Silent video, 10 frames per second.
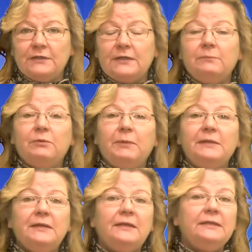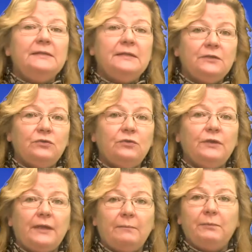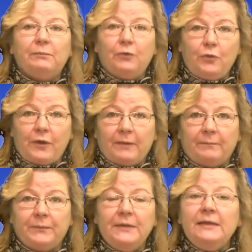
to implement an industrial hemp program,